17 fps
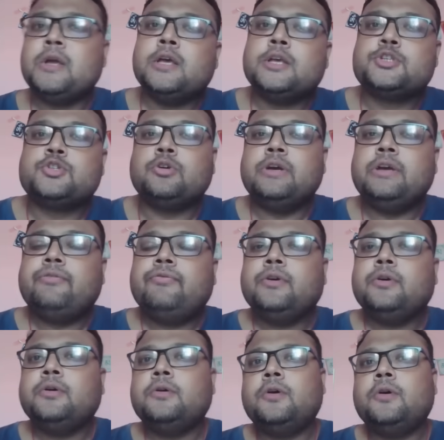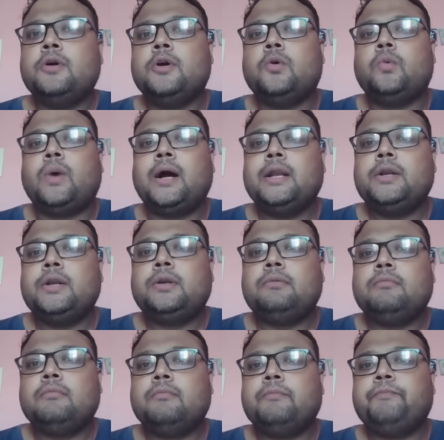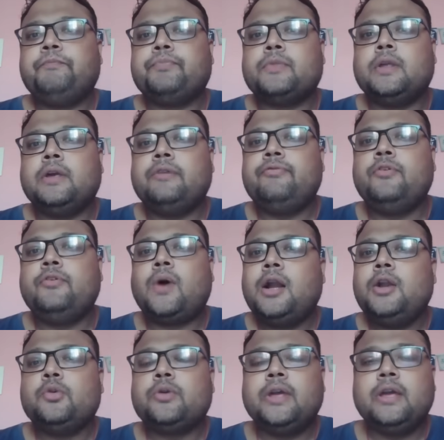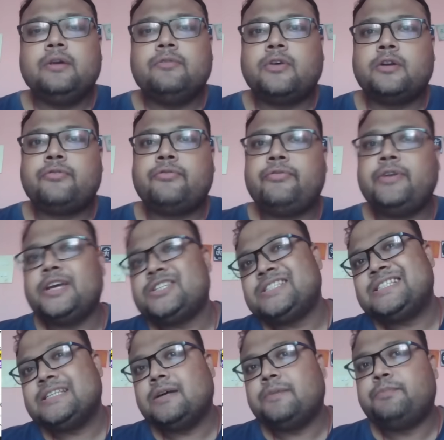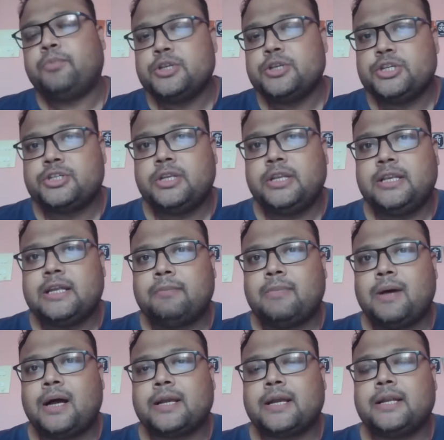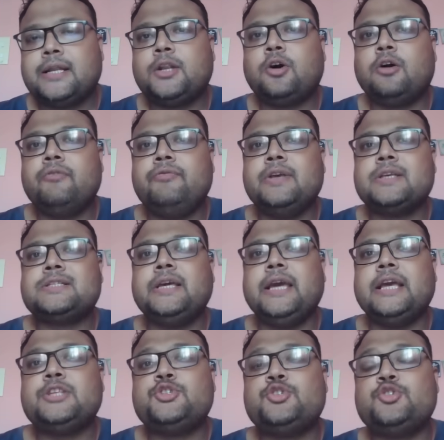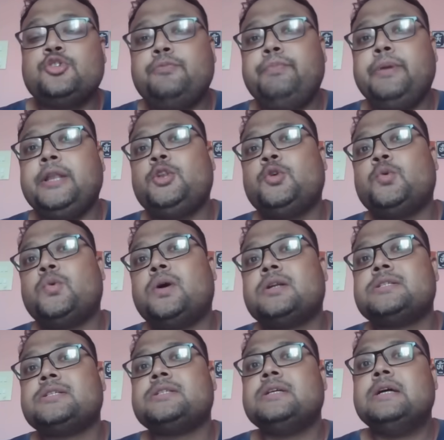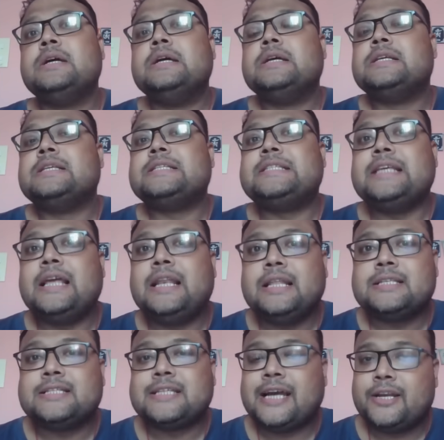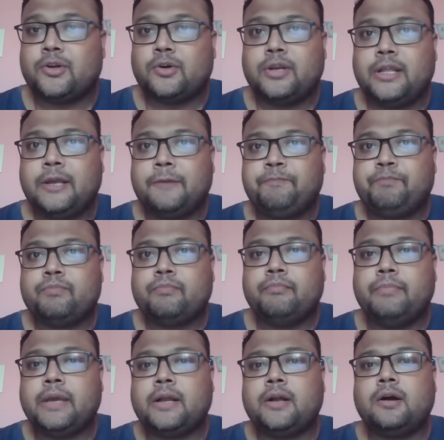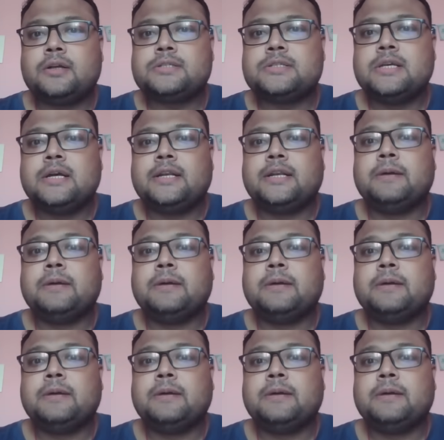So if you are looking for fresh position in the market, then obviously it should be towards sell side only, because the